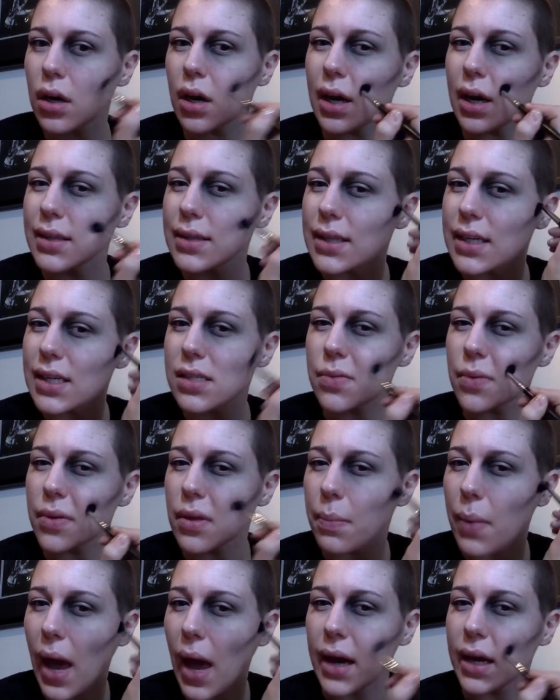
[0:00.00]
at least with
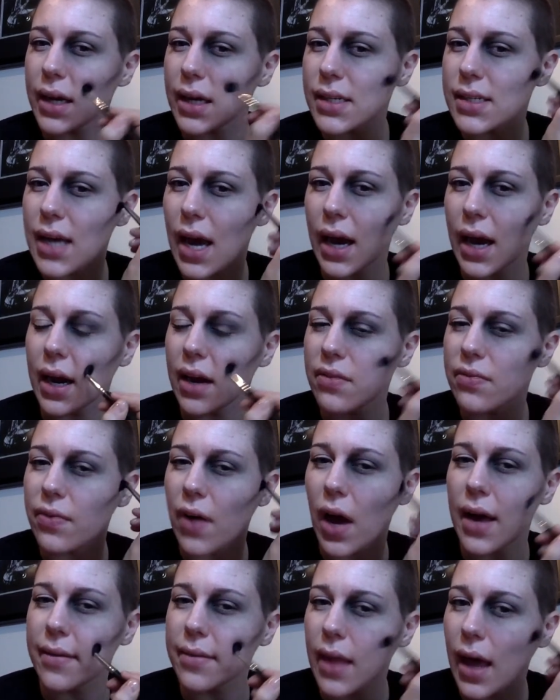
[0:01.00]
a panic attack, I
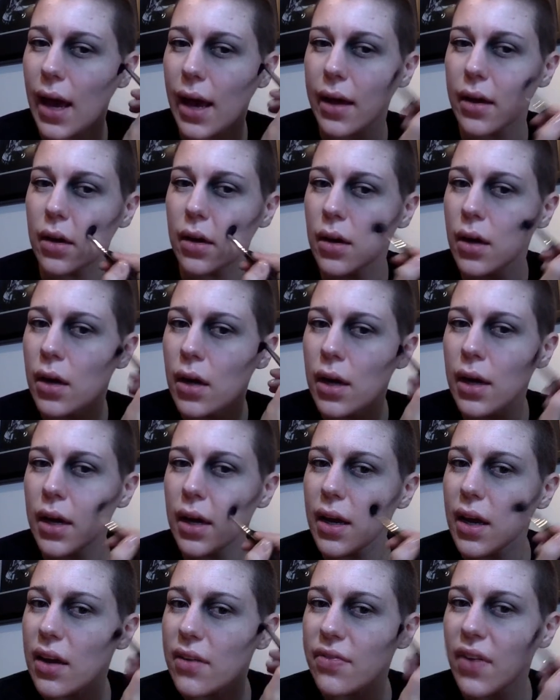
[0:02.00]
find that
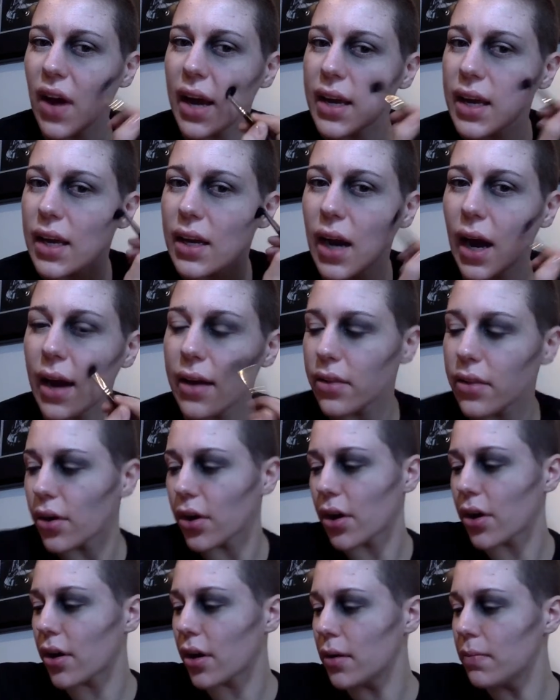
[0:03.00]
if I can
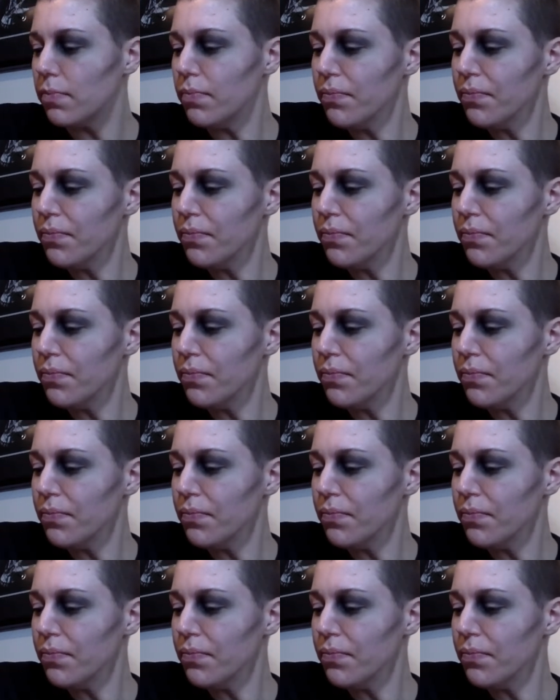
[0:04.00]
either